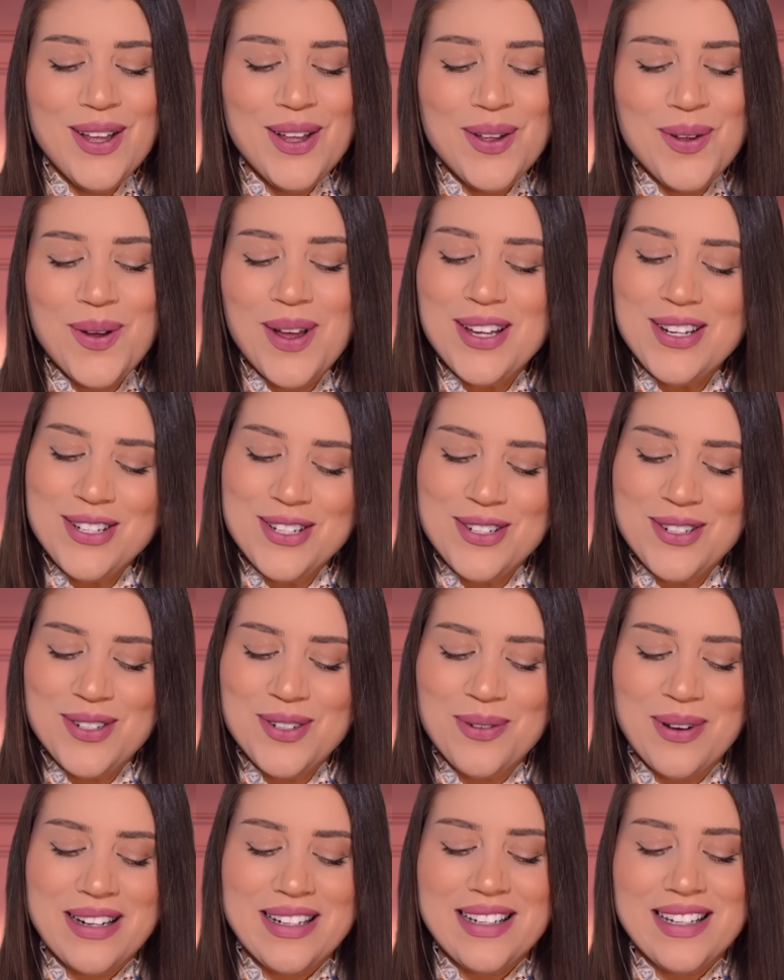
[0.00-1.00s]
Question
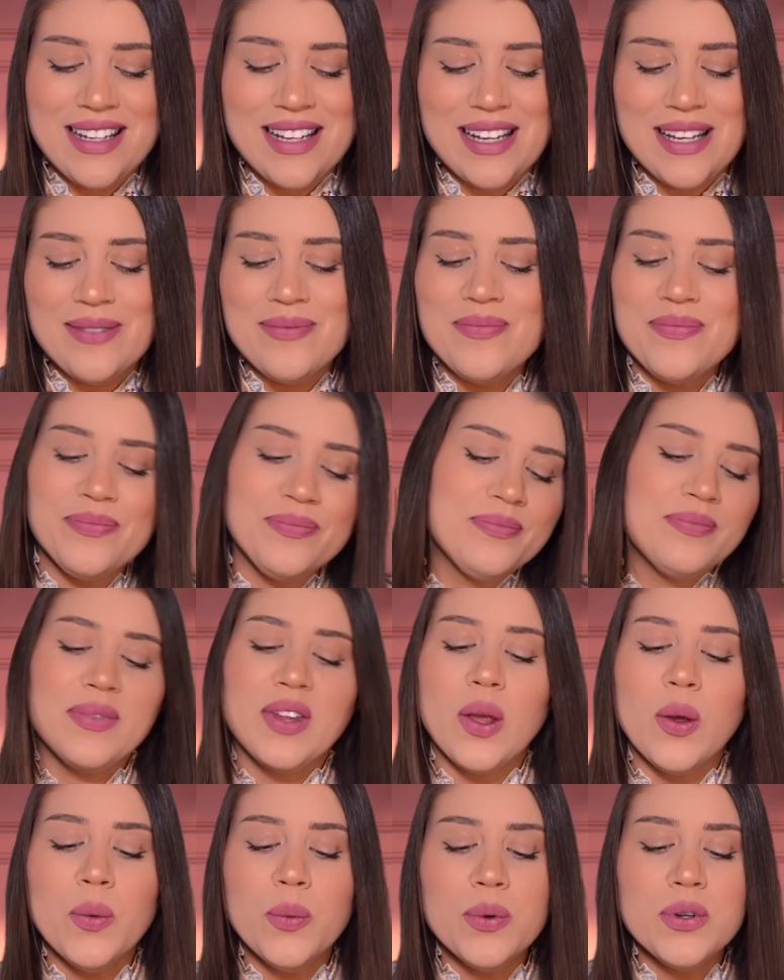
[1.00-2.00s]
20.
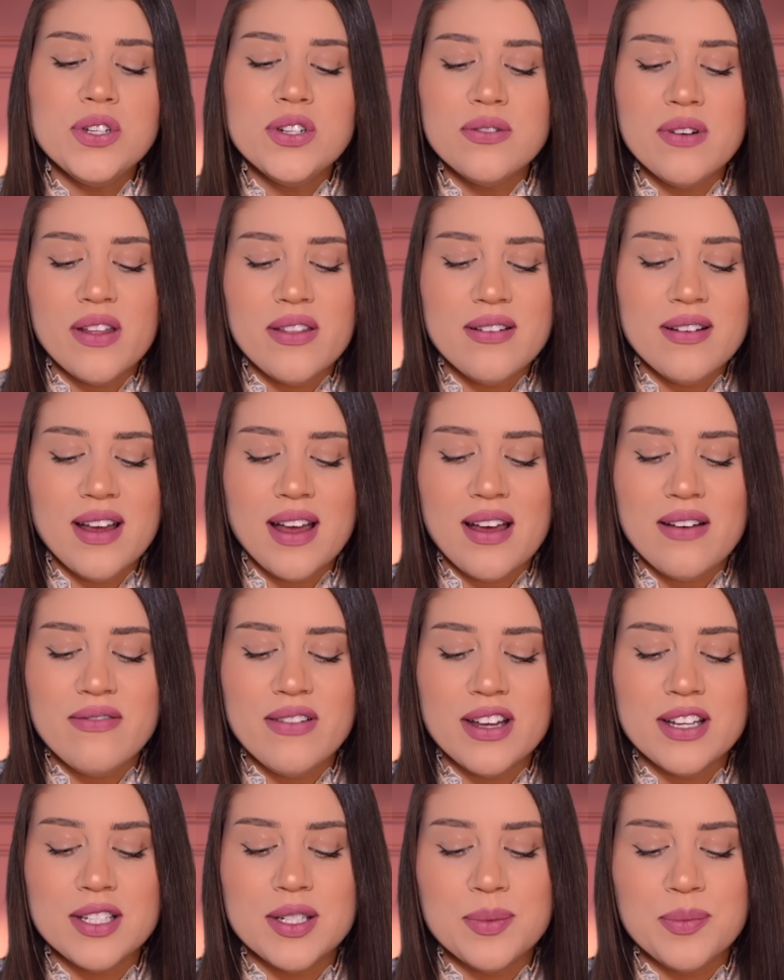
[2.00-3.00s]
Would you rather have
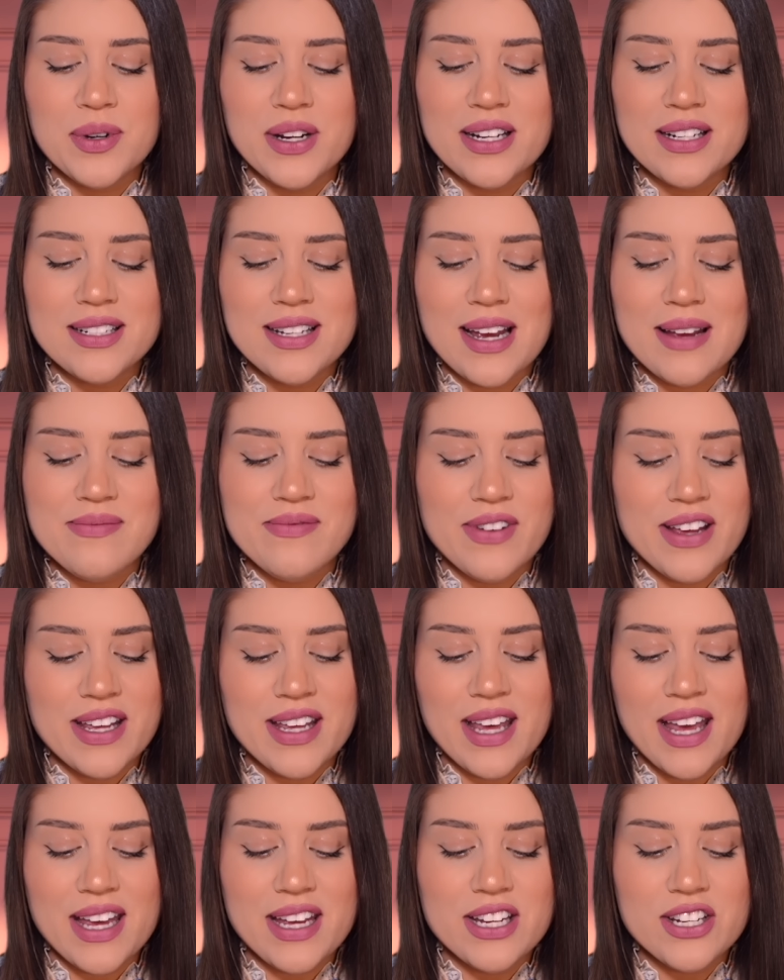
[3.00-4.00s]
a springtime
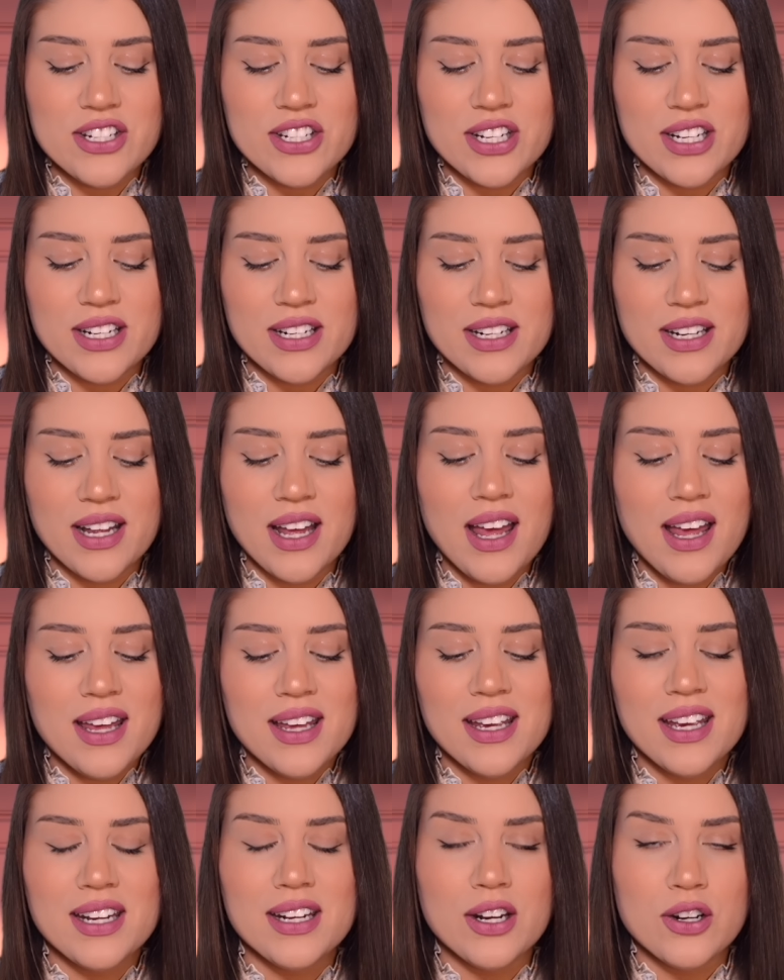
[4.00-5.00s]
vacation
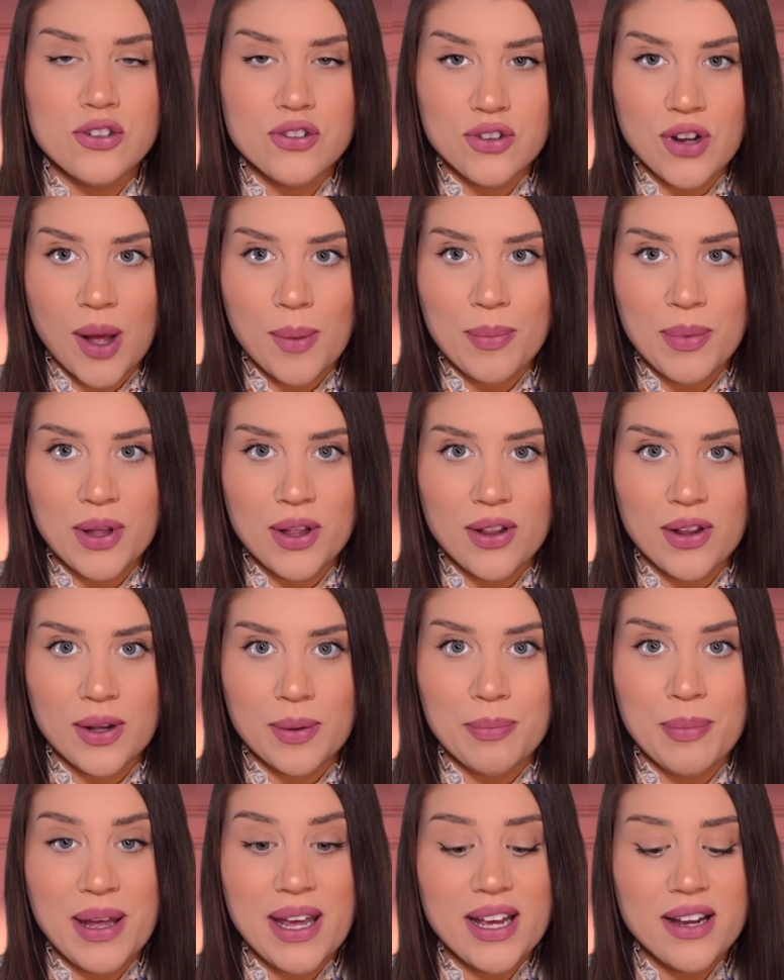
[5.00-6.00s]
in a tropical
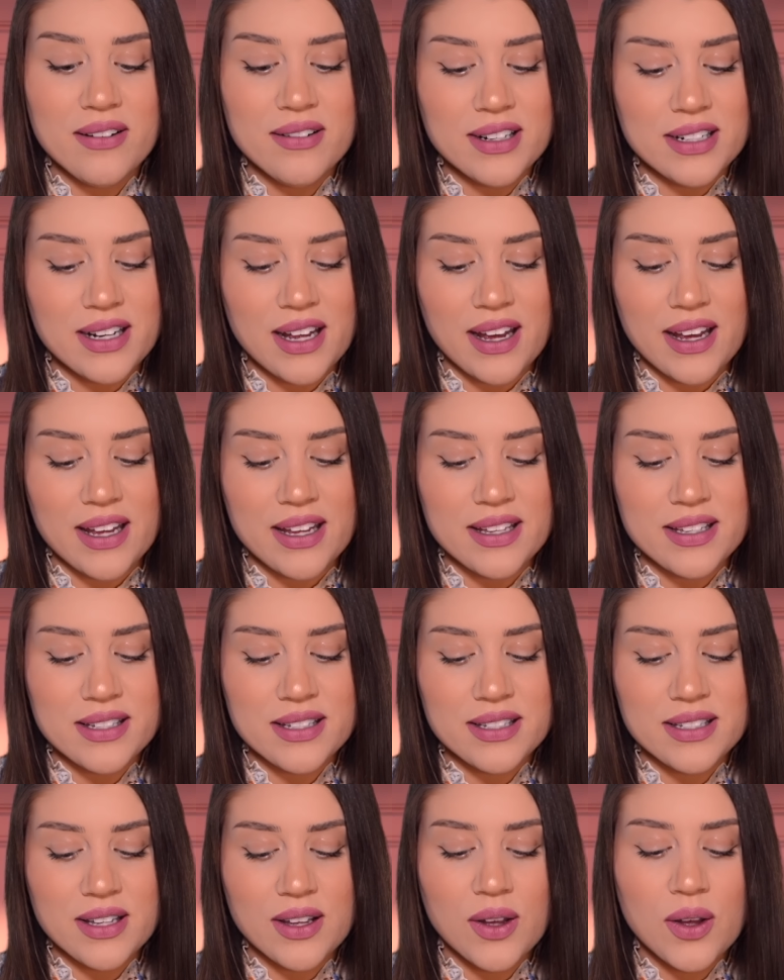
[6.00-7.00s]

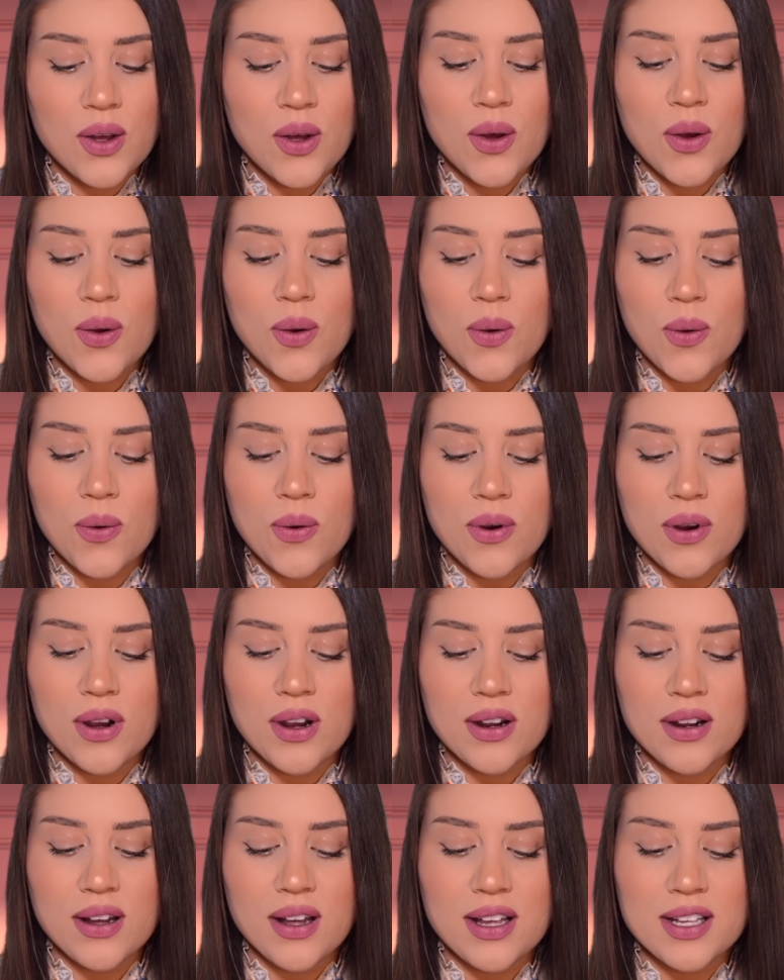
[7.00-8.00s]
paradise
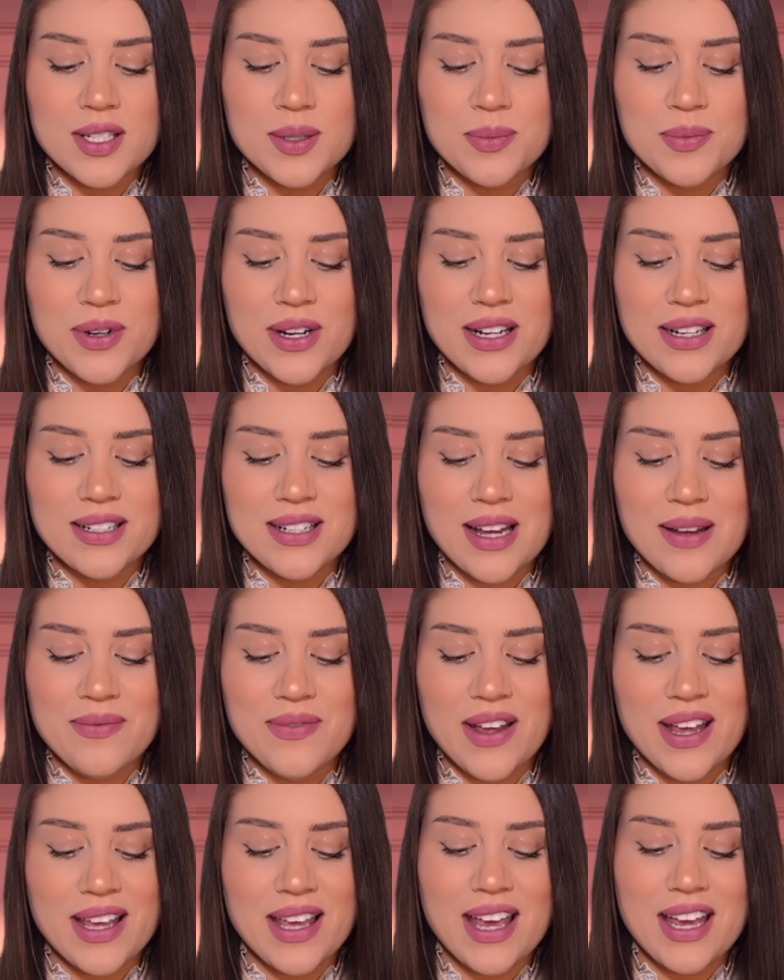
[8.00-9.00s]
or a springtime
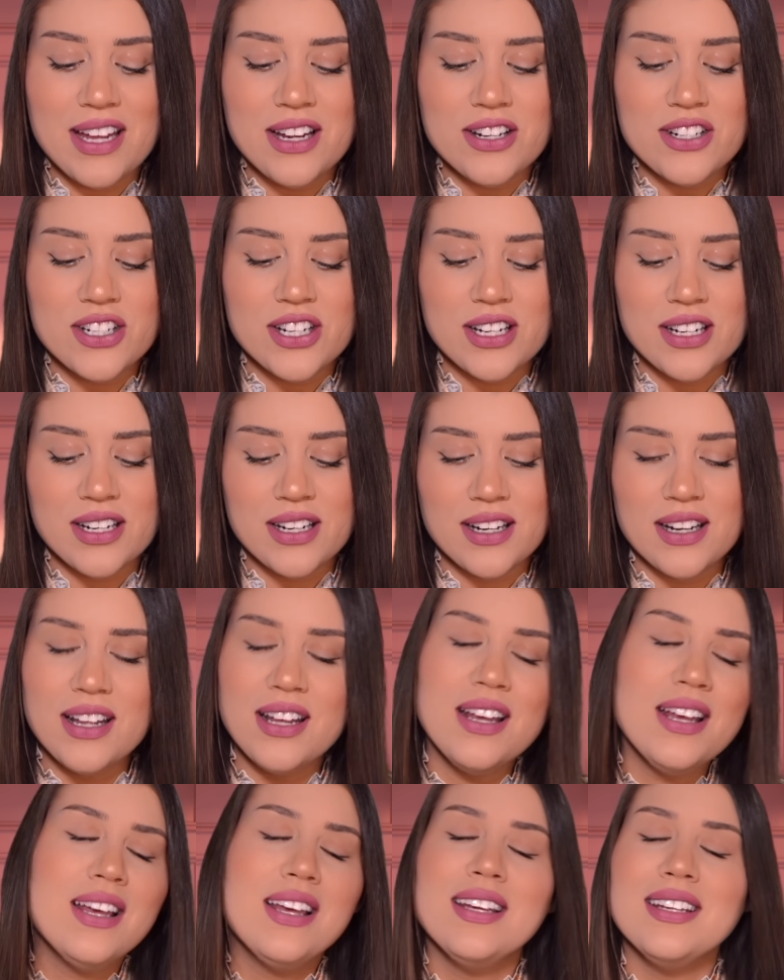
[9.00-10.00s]
vacation
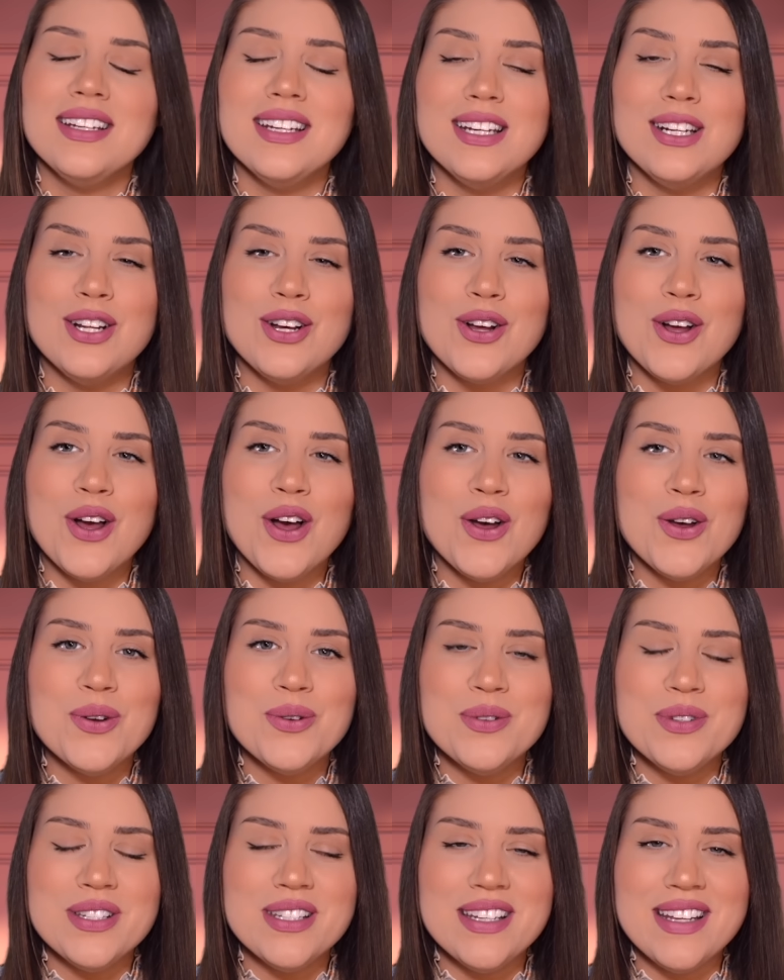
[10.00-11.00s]
in a
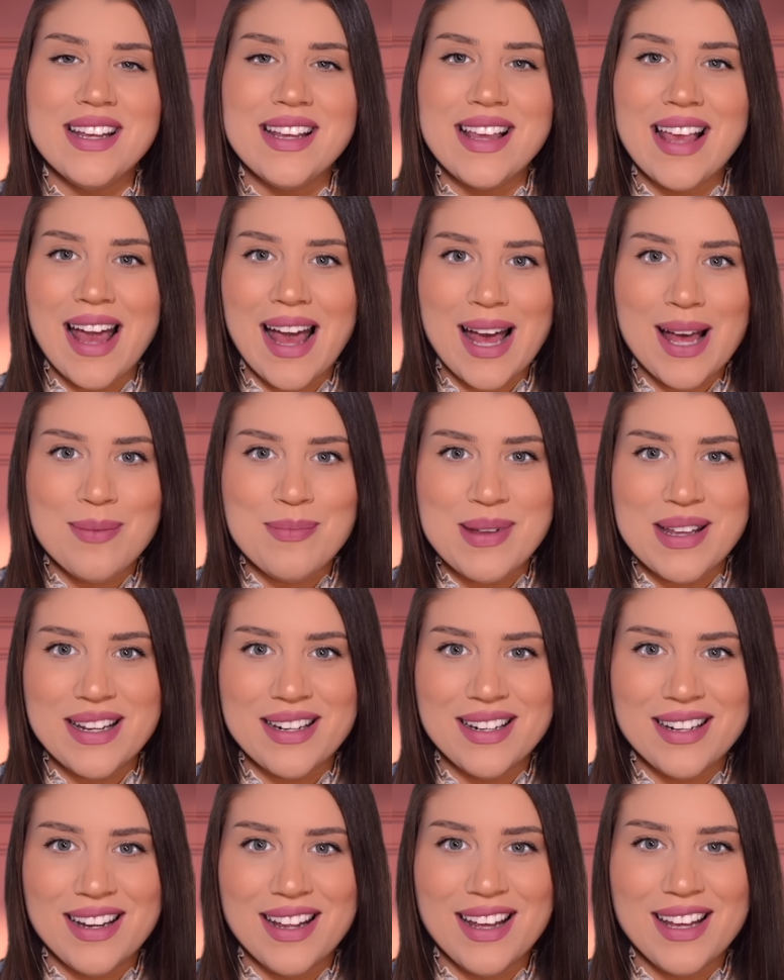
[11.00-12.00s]
cozy
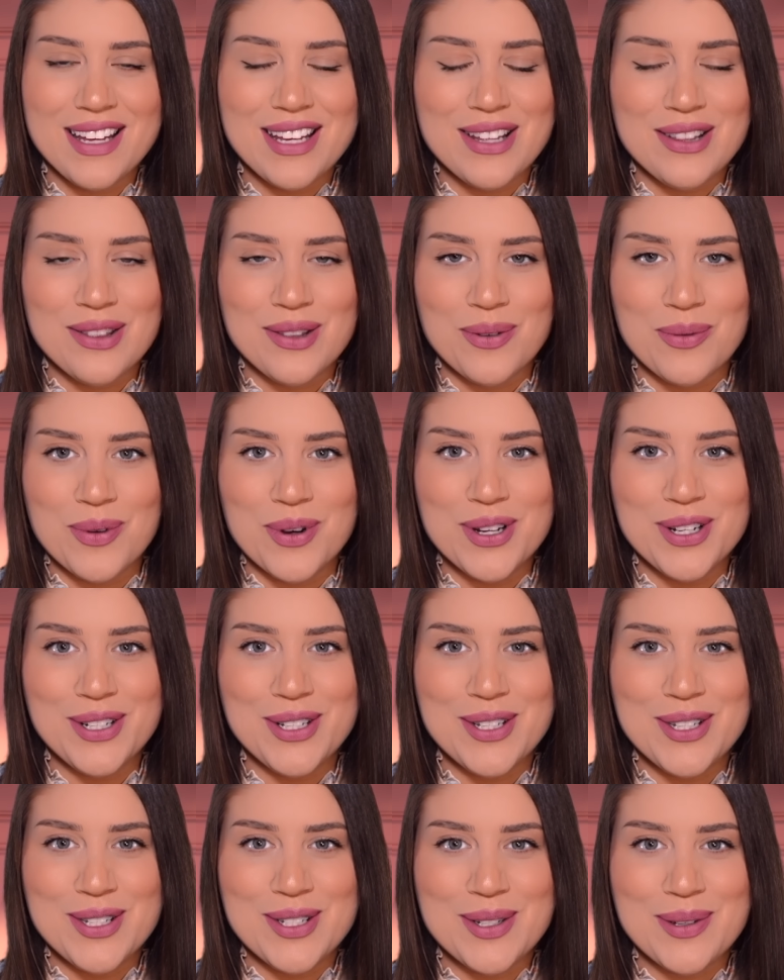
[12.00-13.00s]
cabin in the
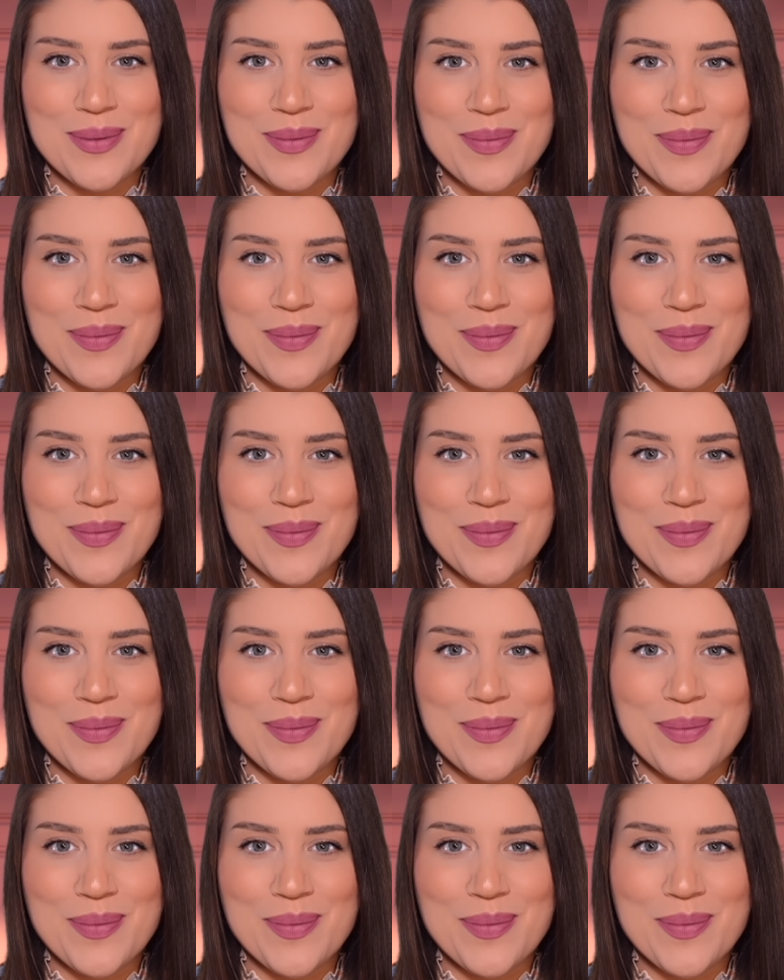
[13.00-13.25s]
woods?